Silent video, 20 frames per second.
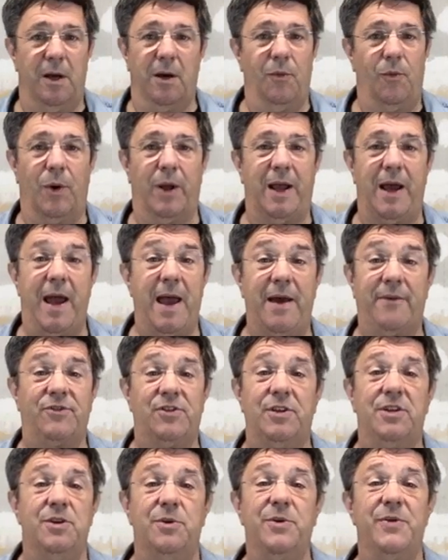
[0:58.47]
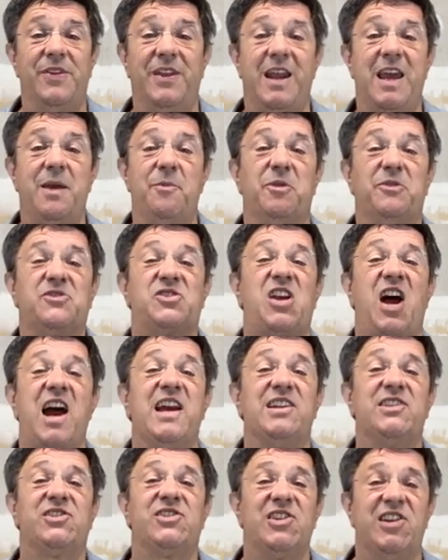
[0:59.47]
What I have to do in the name of
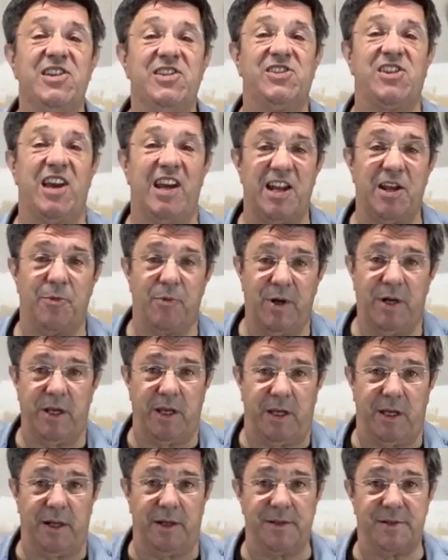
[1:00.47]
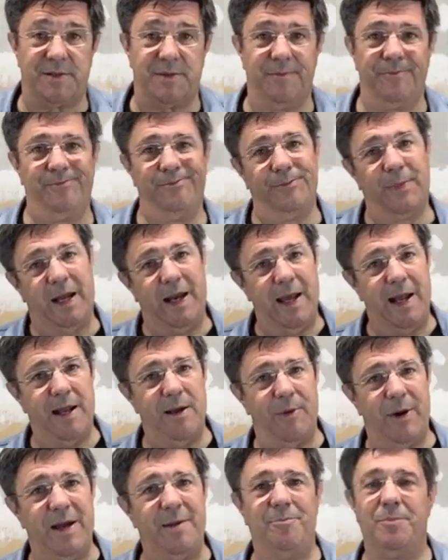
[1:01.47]
science is getting ridiculous. But
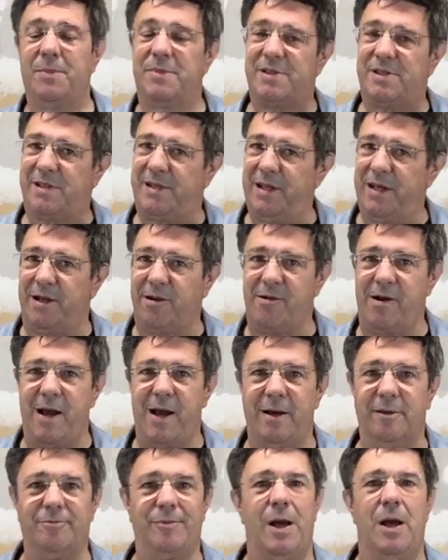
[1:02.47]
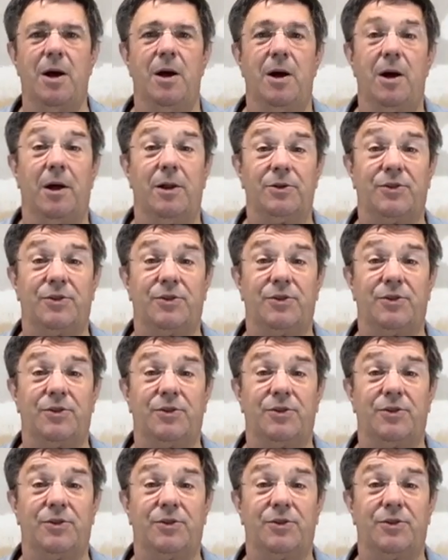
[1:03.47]
anyway, stick around. I'll